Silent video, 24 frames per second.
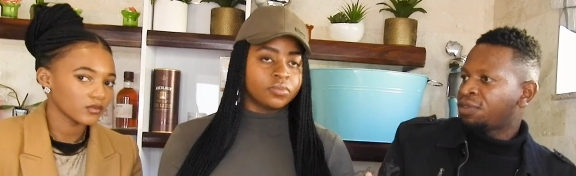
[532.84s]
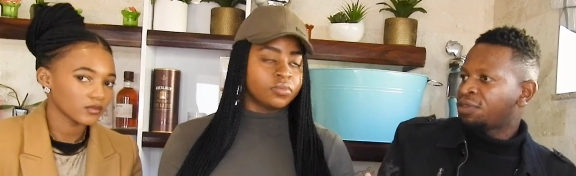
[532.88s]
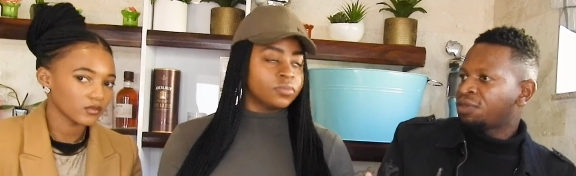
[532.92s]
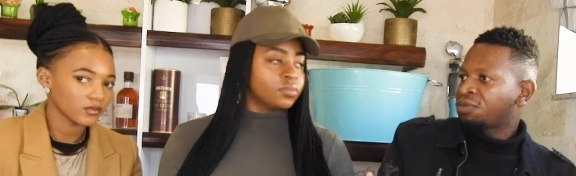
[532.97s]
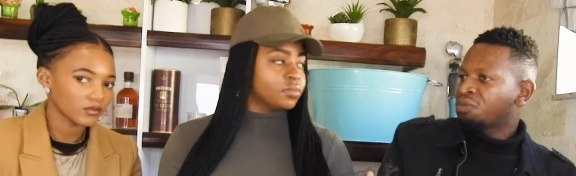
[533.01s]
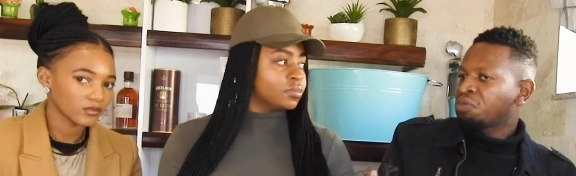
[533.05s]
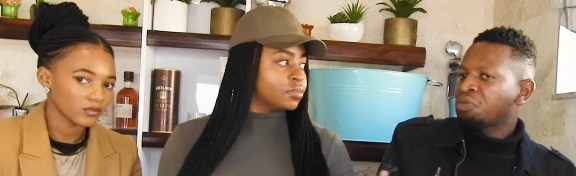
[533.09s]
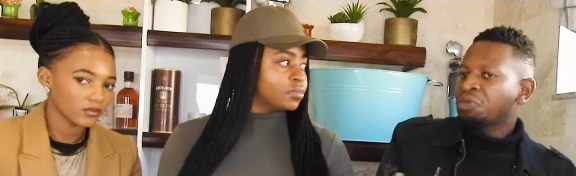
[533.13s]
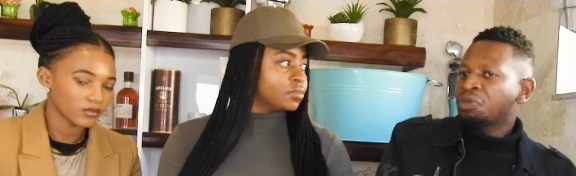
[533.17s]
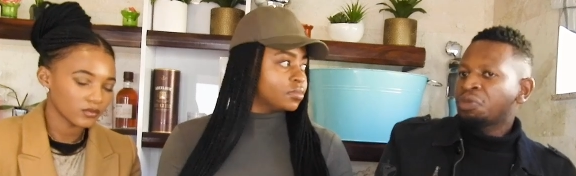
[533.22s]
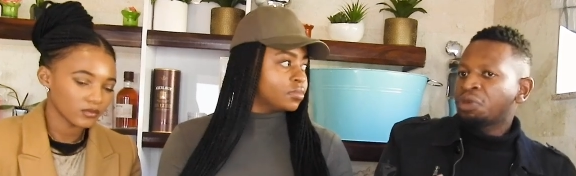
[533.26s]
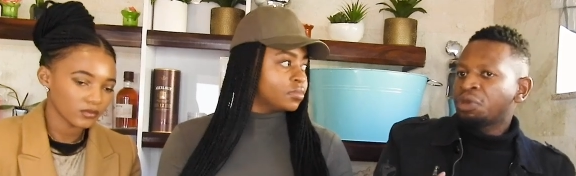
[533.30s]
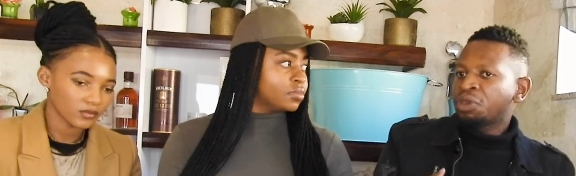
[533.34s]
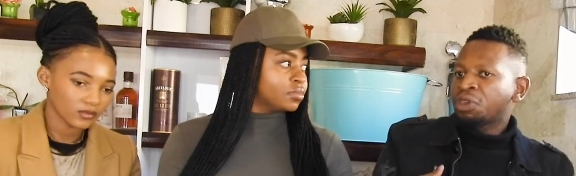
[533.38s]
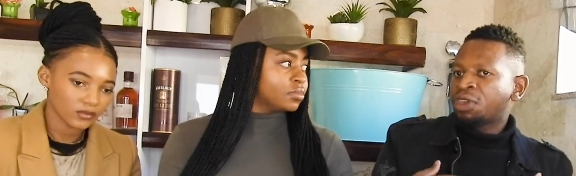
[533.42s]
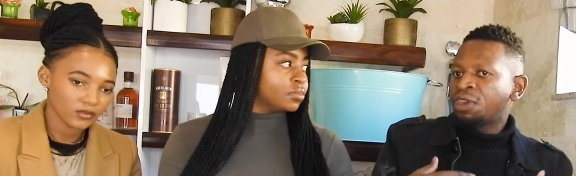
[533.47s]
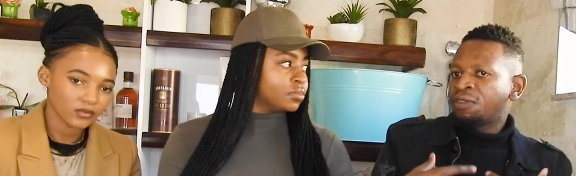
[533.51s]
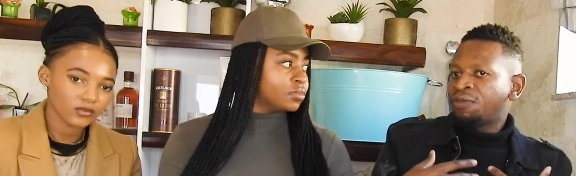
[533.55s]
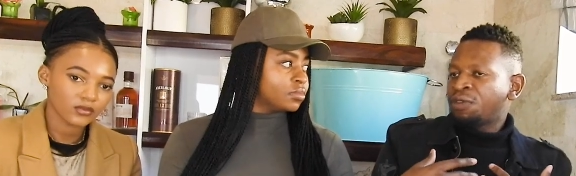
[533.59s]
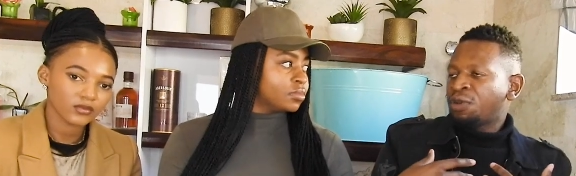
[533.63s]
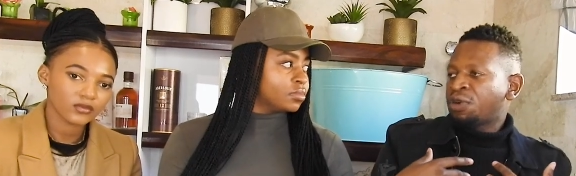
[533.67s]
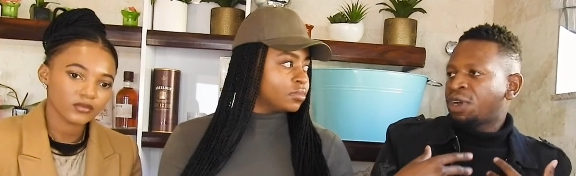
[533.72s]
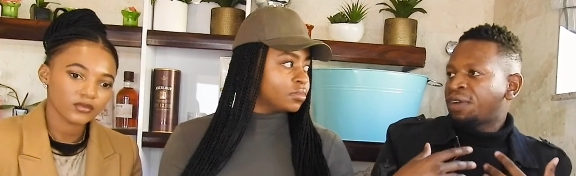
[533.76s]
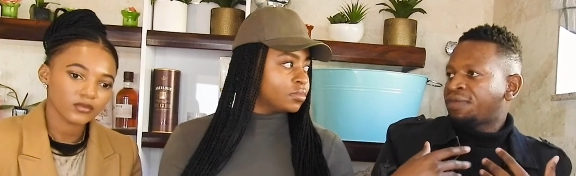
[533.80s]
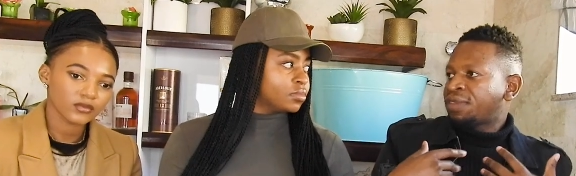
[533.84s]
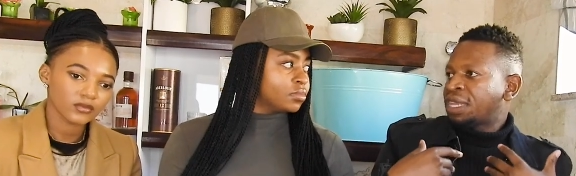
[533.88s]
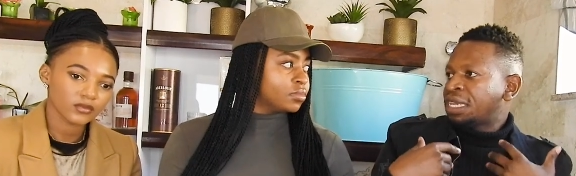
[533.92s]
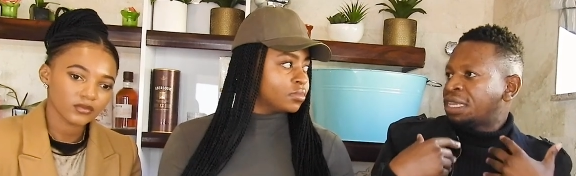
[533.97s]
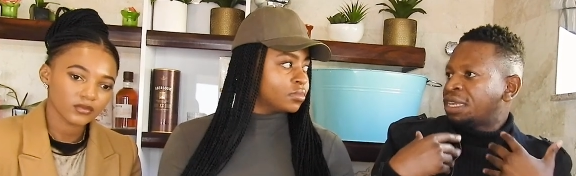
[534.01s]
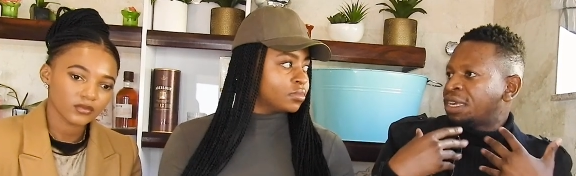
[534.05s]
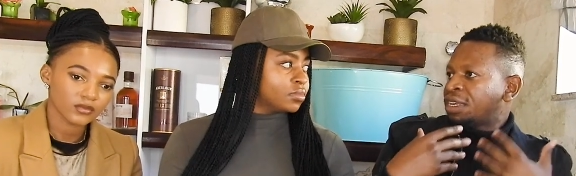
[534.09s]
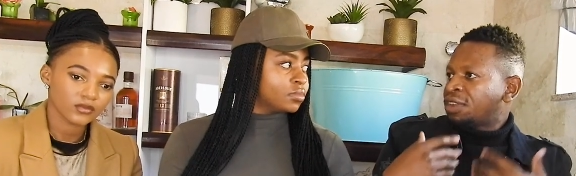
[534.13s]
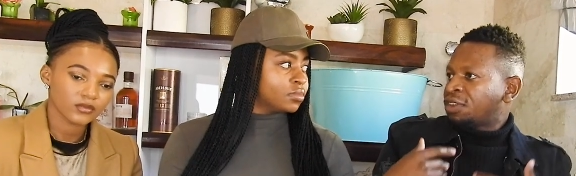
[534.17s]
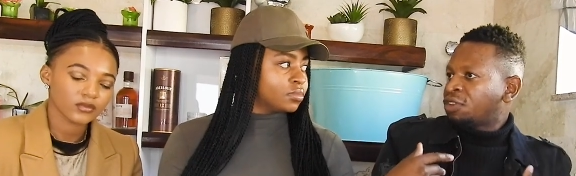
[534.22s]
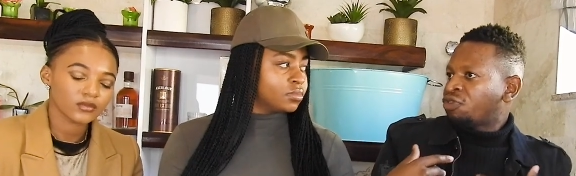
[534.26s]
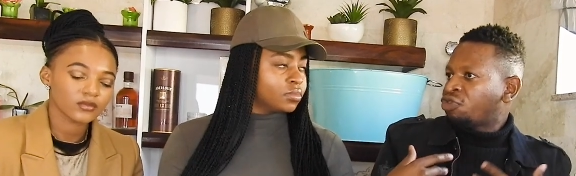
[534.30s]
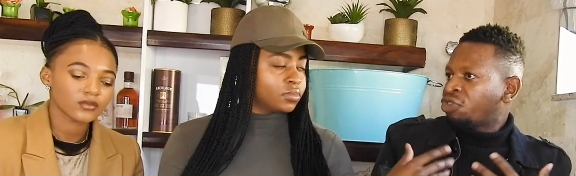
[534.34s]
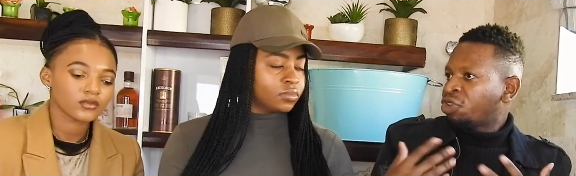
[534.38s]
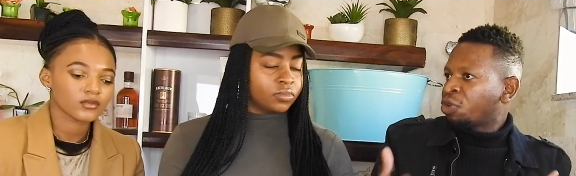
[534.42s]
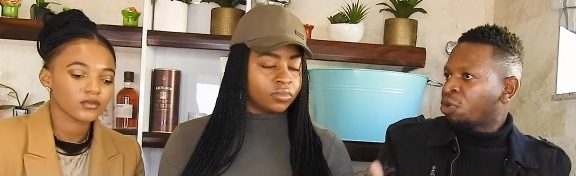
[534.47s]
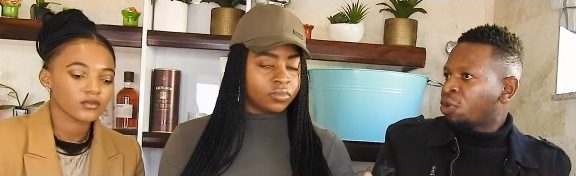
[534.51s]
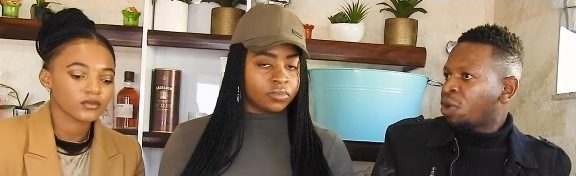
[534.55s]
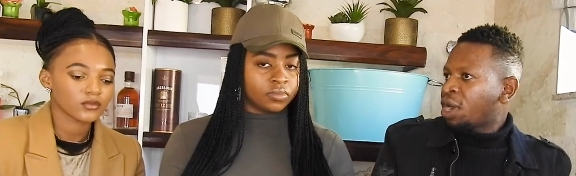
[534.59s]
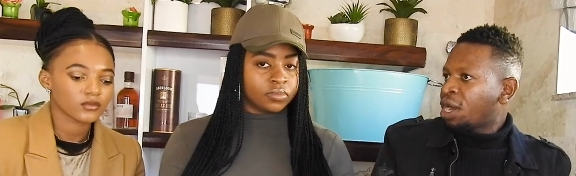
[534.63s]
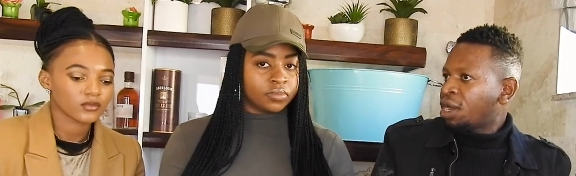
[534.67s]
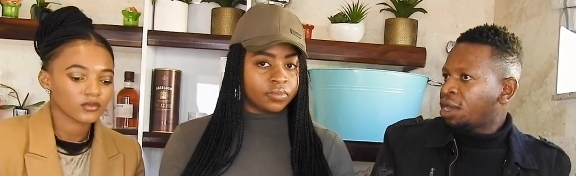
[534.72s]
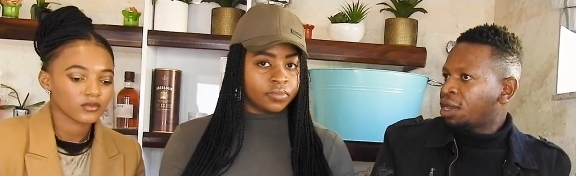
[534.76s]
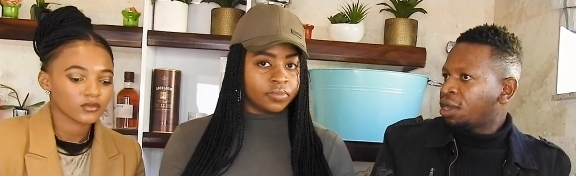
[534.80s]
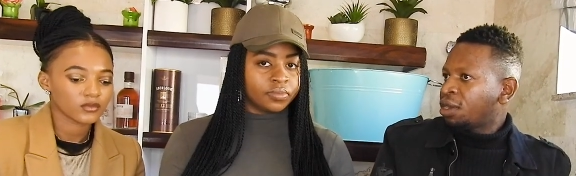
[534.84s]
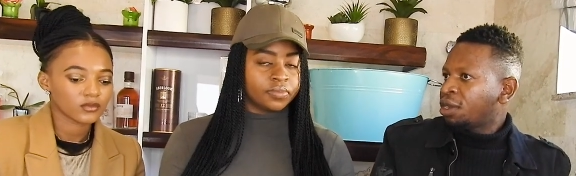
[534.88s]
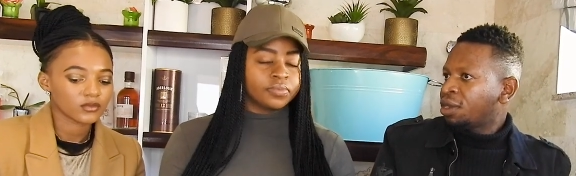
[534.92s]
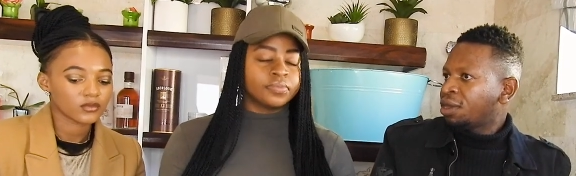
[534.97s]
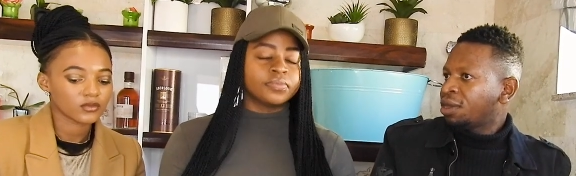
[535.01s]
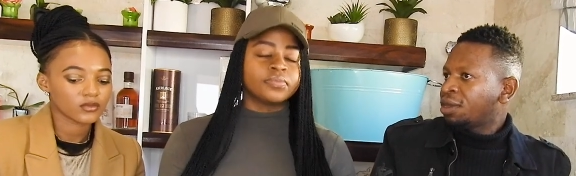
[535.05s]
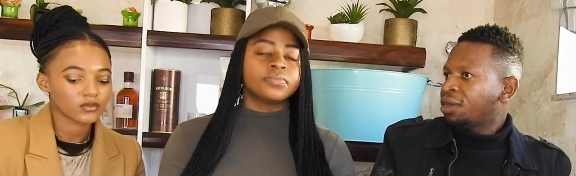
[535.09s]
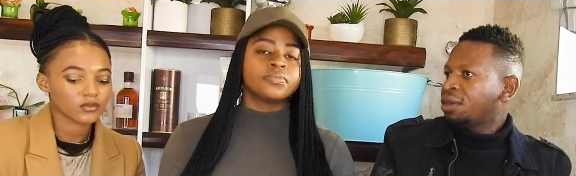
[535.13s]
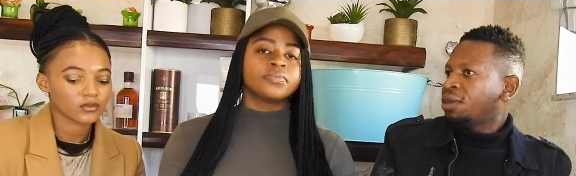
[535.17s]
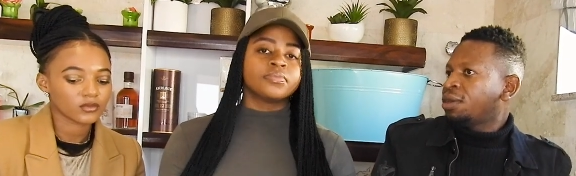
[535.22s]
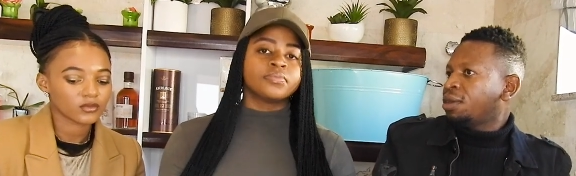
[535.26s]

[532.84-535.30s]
Speaker 1: means give your wife the attention she required,